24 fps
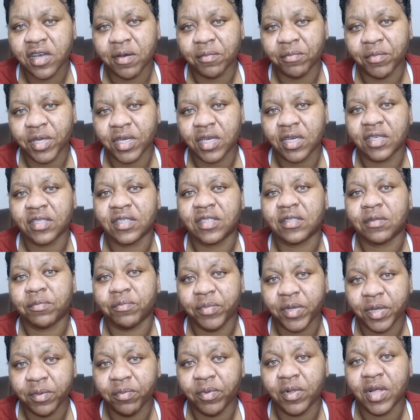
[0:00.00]
up, because
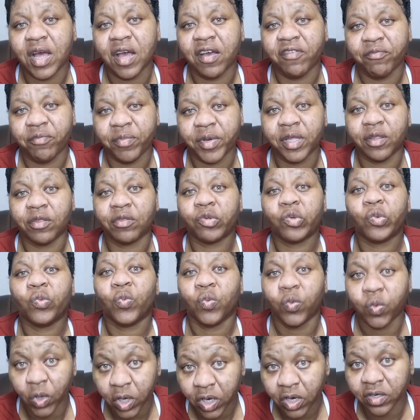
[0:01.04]
people have been through
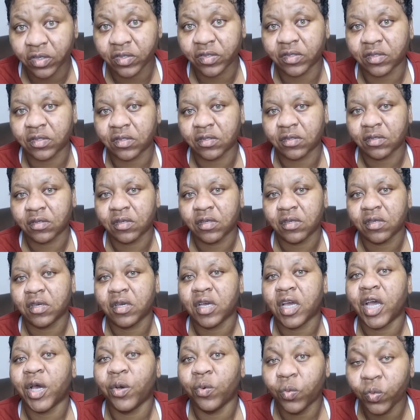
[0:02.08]
worse.
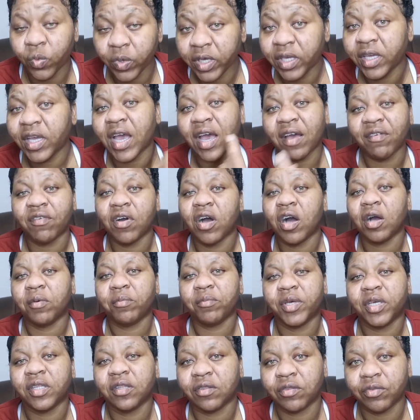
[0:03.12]
We have all
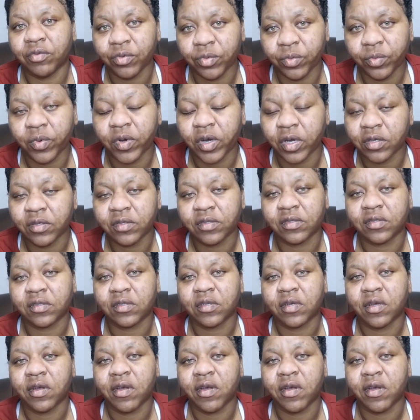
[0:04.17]
been through worse,